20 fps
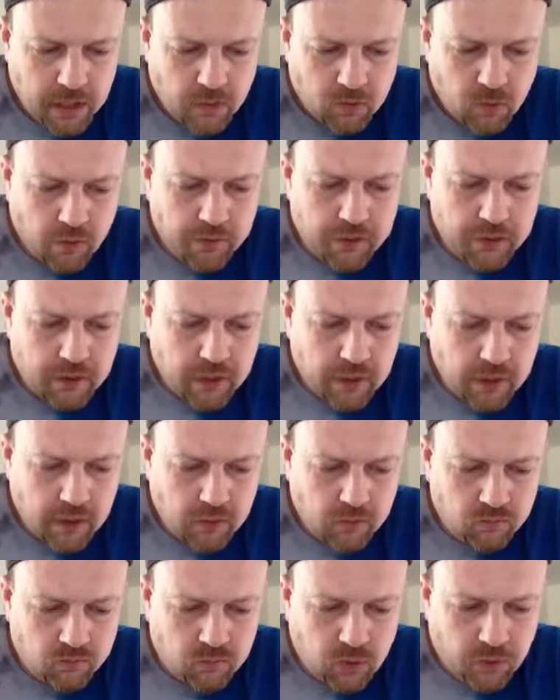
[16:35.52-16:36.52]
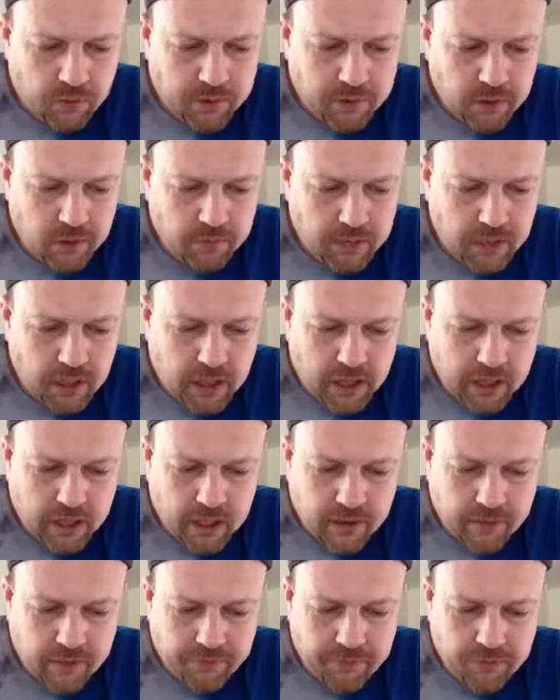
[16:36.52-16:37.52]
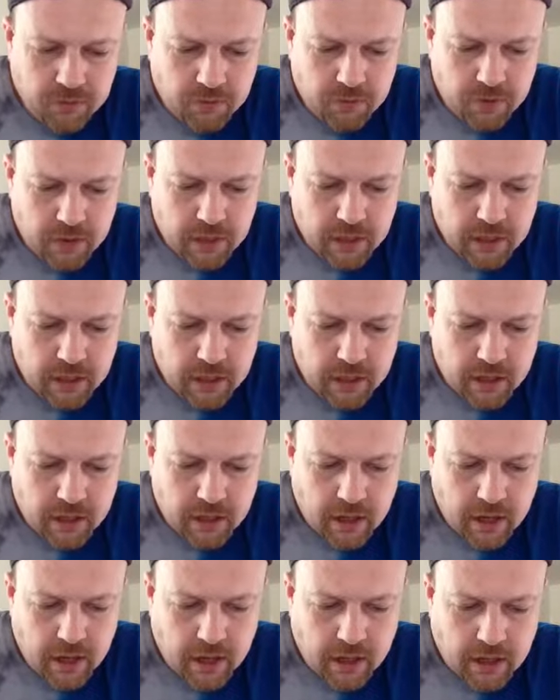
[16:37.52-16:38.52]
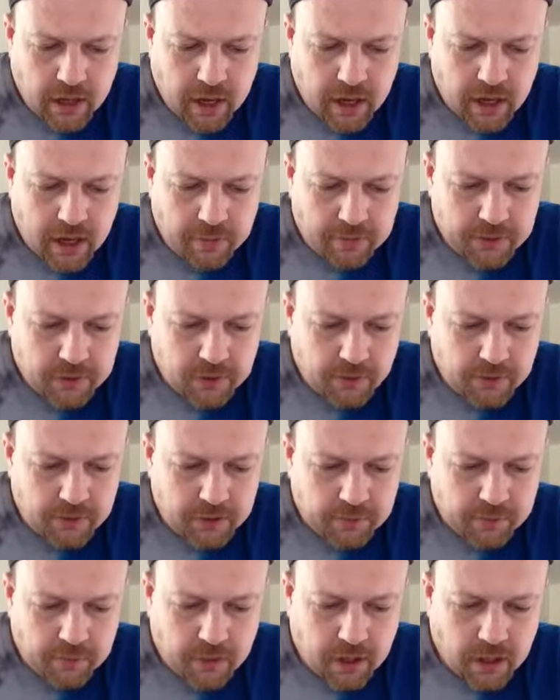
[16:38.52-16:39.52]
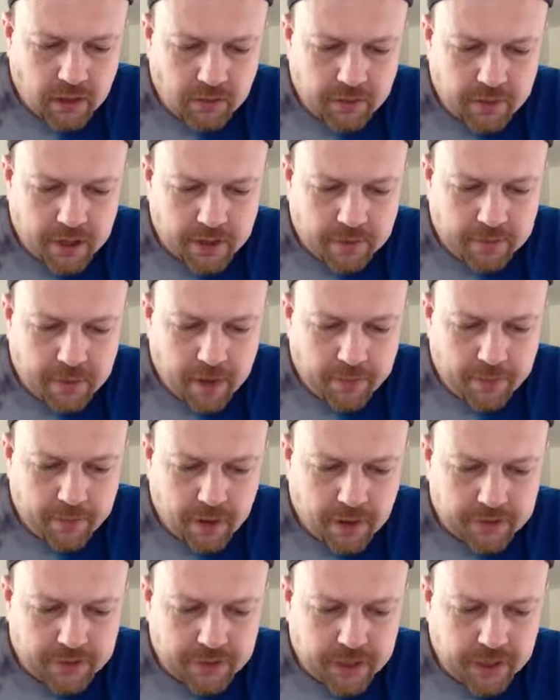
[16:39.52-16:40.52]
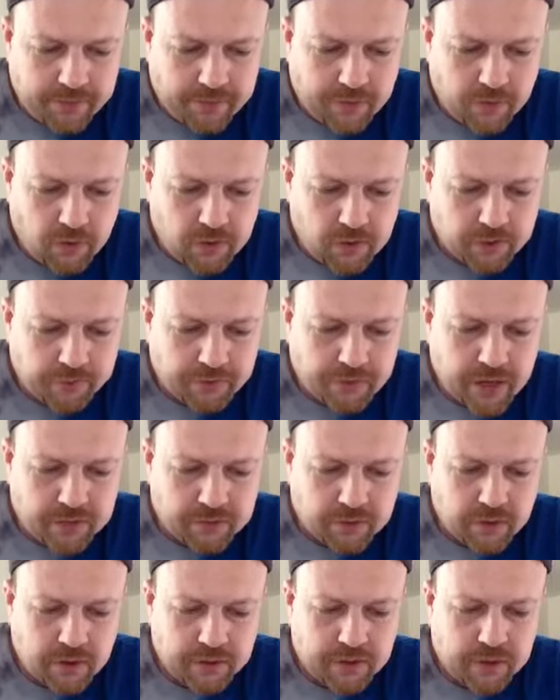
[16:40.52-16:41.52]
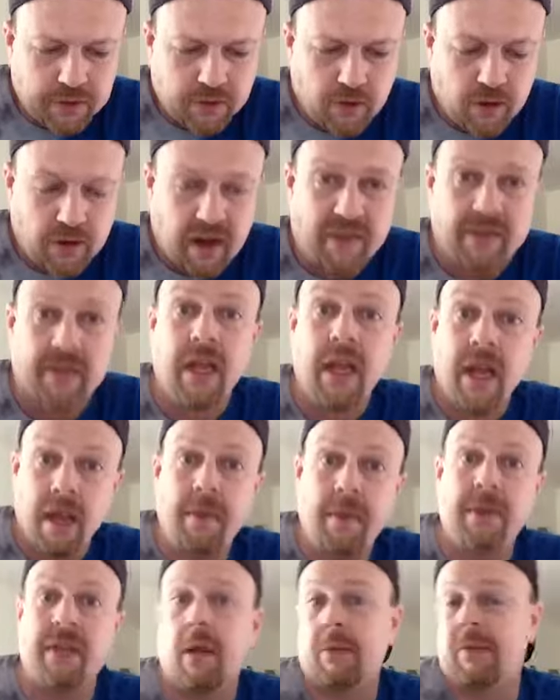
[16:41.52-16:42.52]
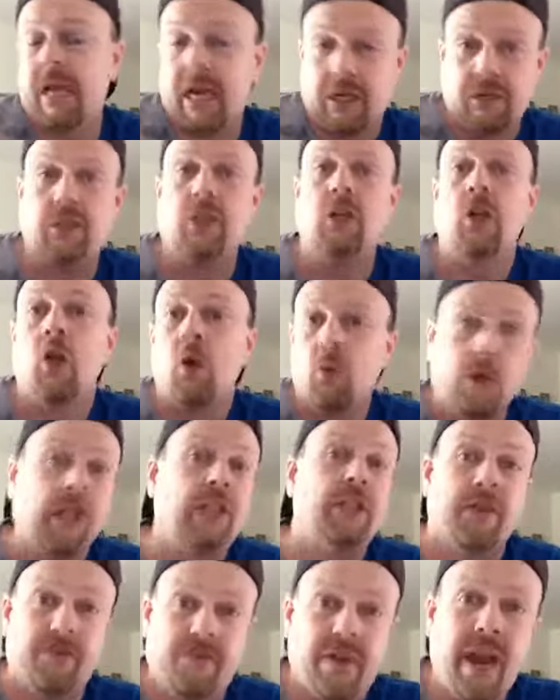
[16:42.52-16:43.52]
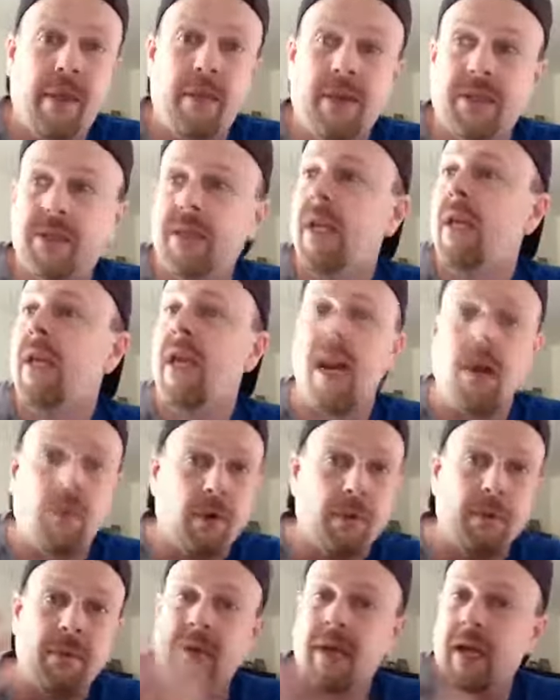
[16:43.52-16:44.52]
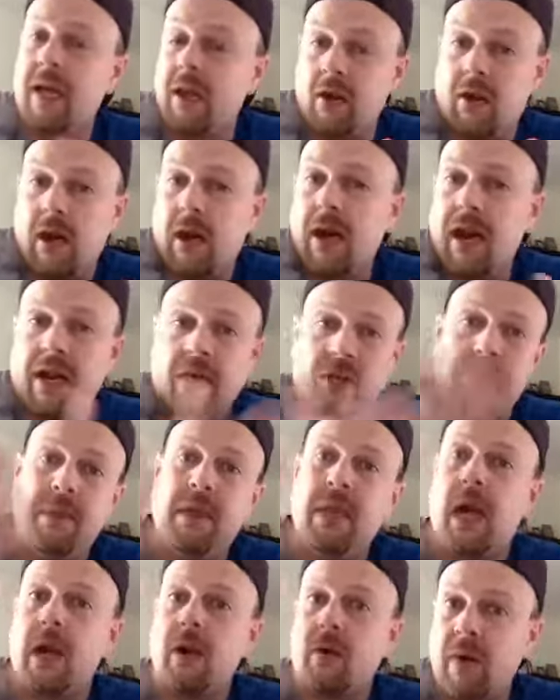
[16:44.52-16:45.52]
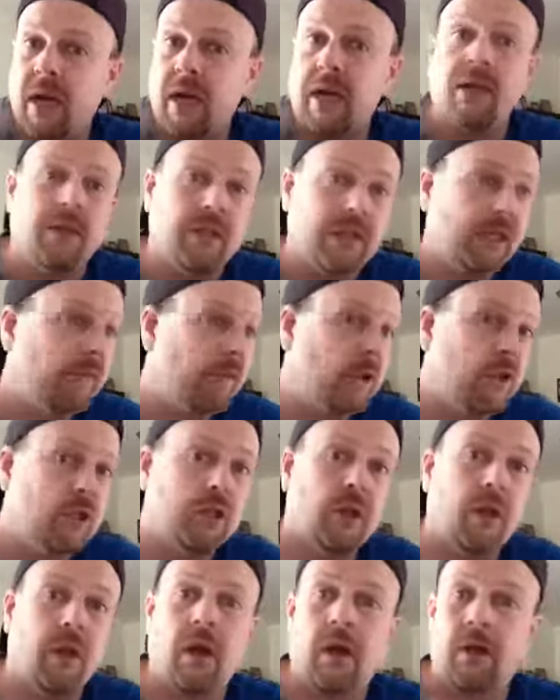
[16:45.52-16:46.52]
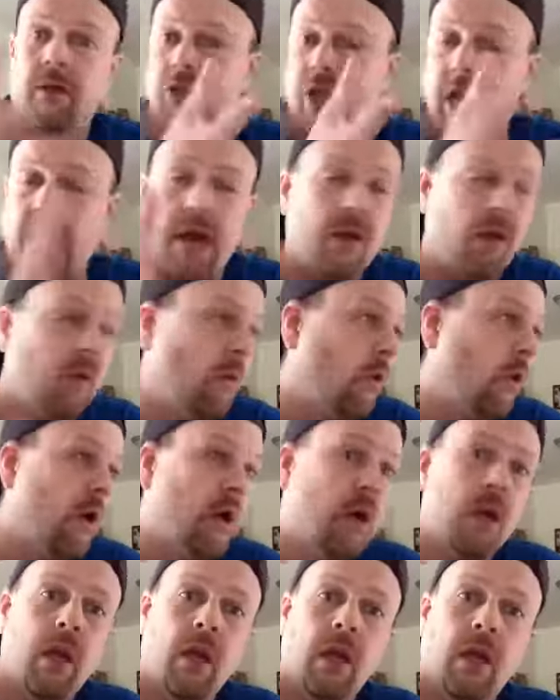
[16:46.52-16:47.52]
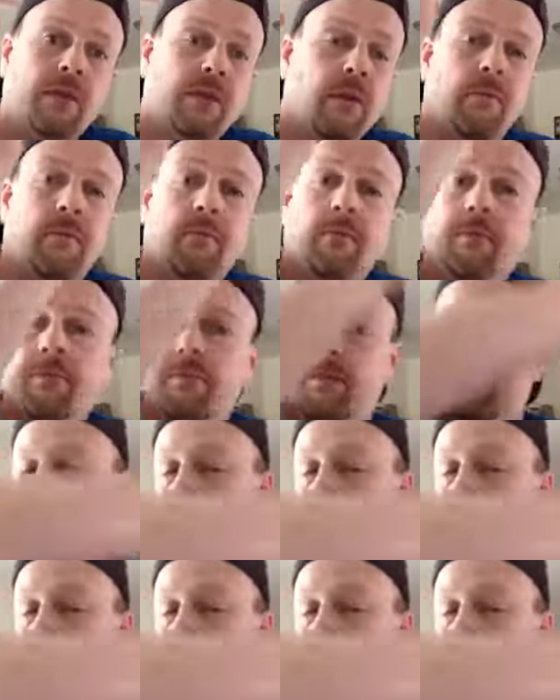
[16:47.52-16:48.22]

What would you be like if you were not able to go to the supermarket without the paparazzi taking photos of fans requesting your autographs? I mean, I was actually rich and famous, and I want to be, and I'd actually be on a regular TV channel or some